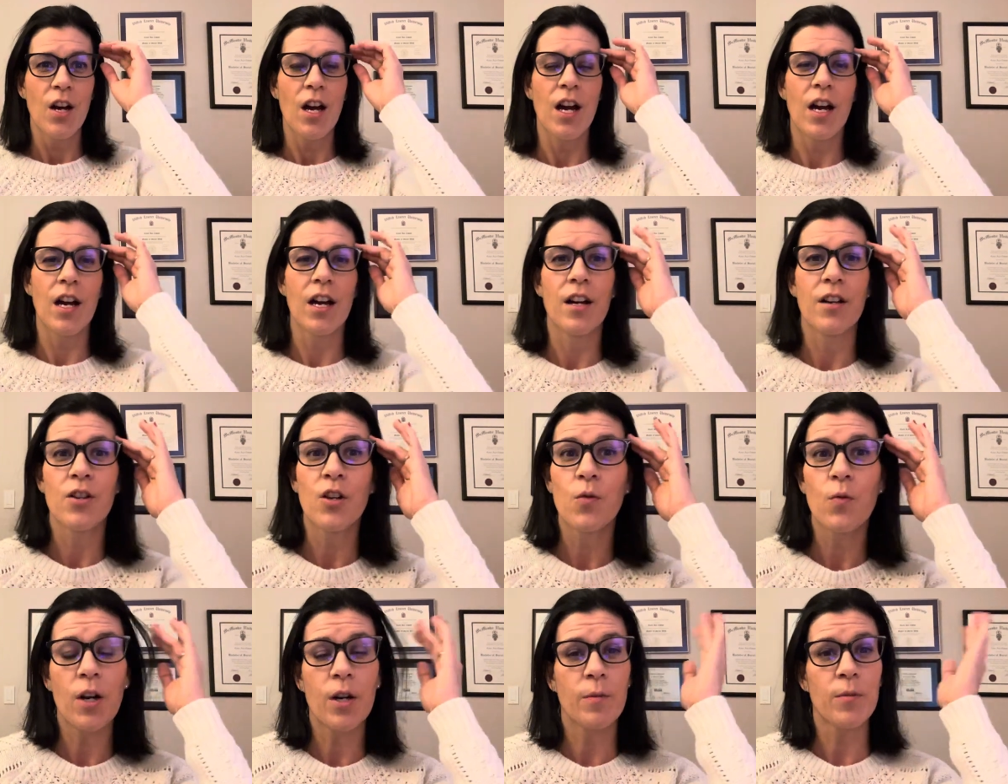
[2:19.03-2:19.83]
Uh, you're
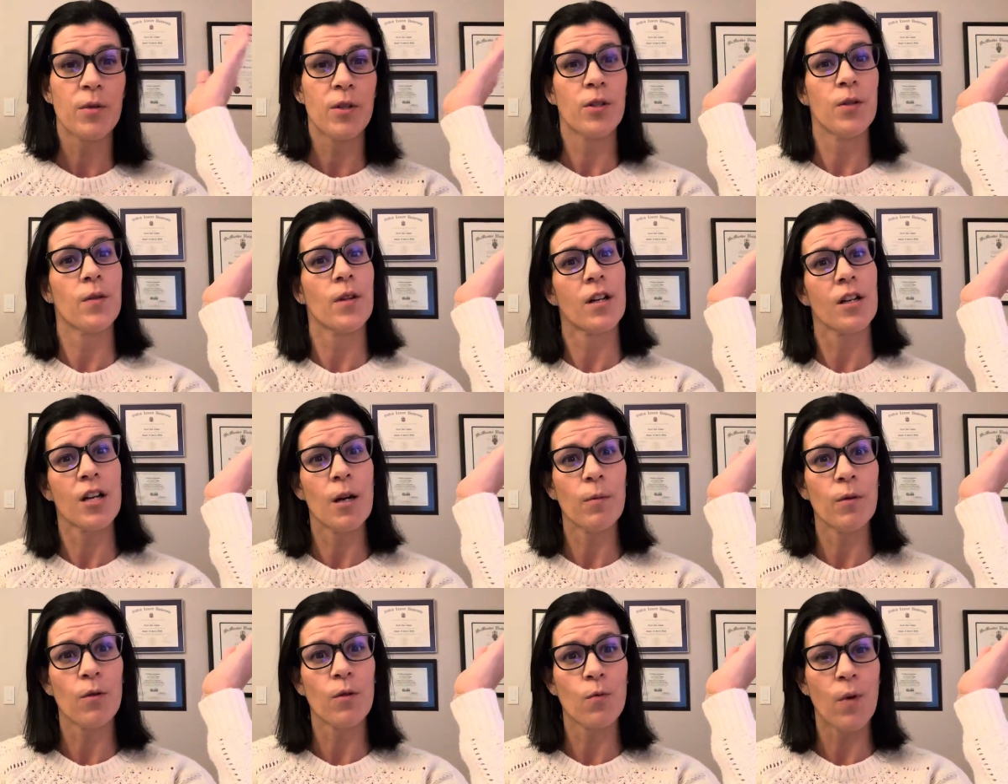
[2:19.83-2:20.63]
welcome to do that a
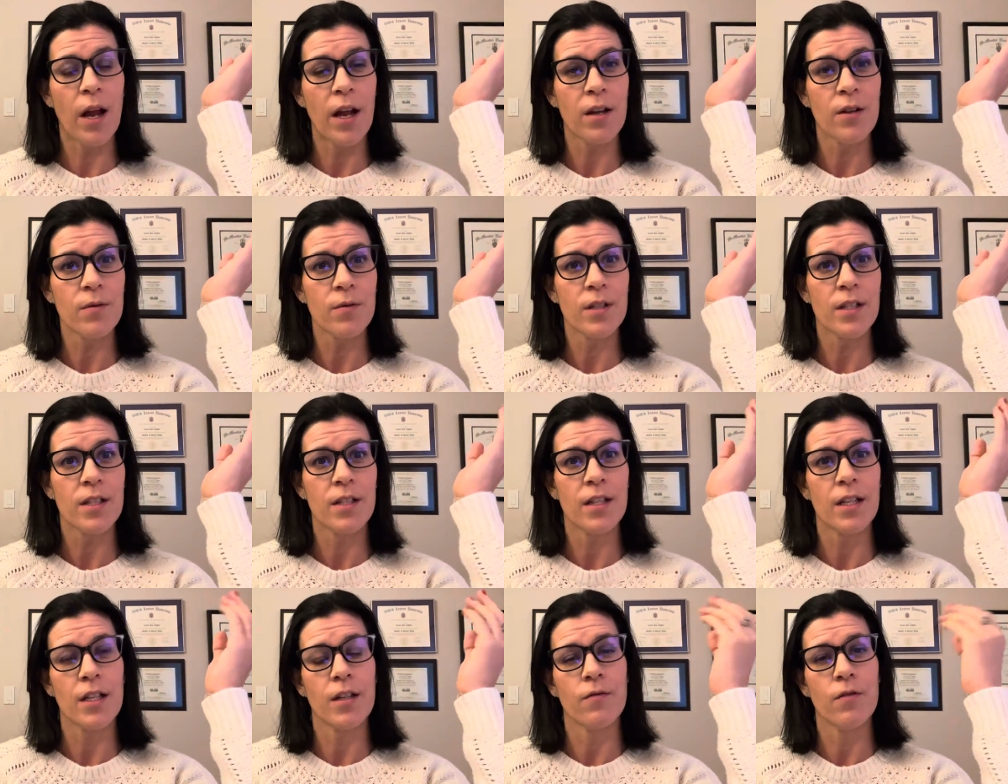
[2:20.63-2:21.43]
couple of rounds
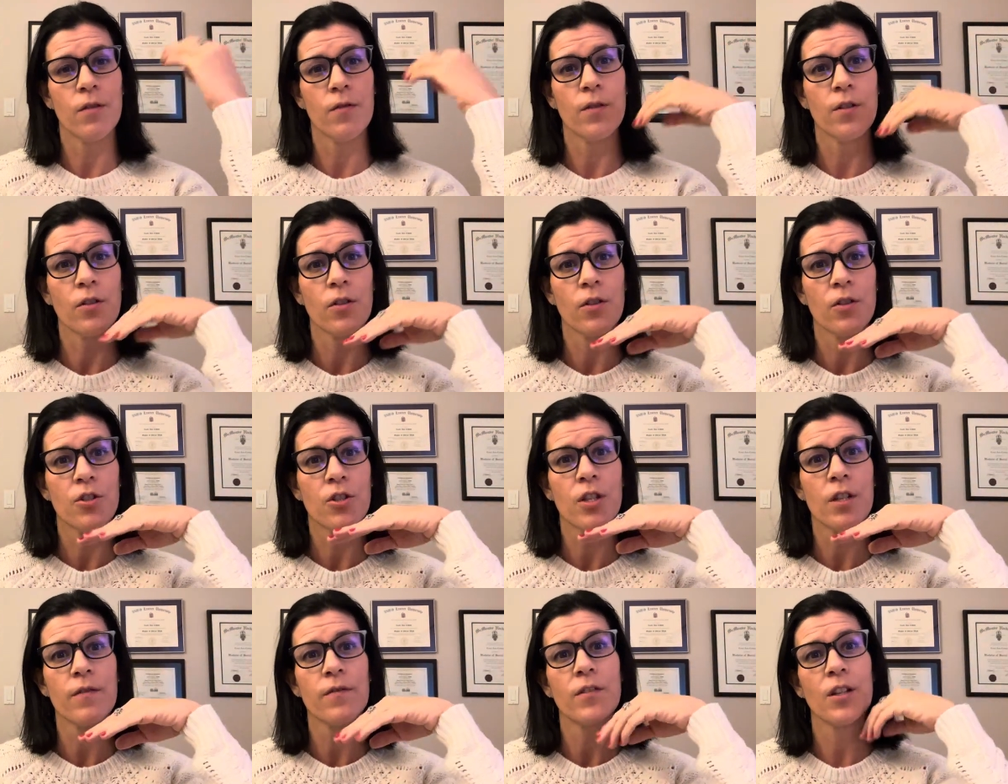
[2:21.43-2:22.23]
if you feel the
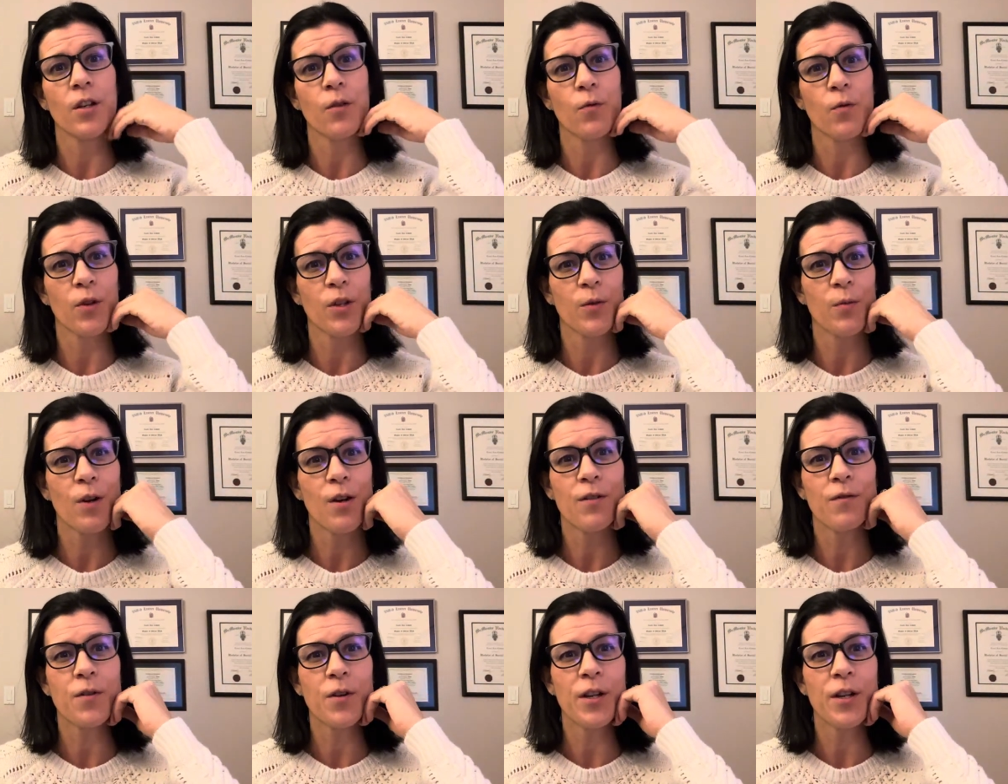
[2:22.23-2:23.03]
shift and it works well
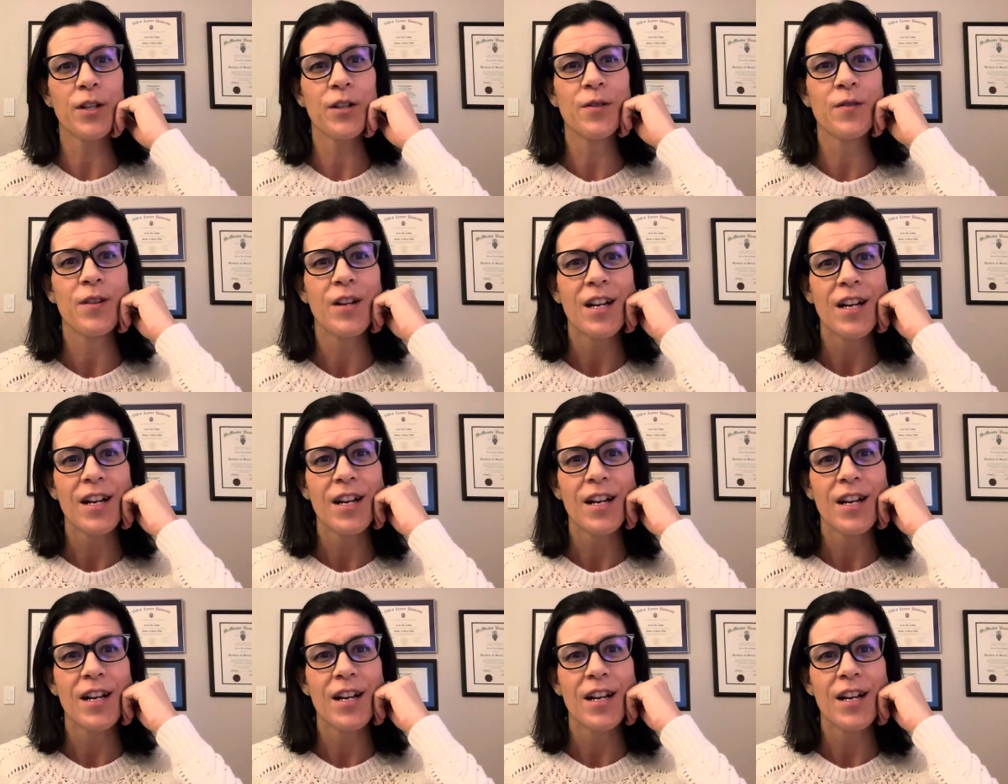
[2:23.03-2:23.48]
for you.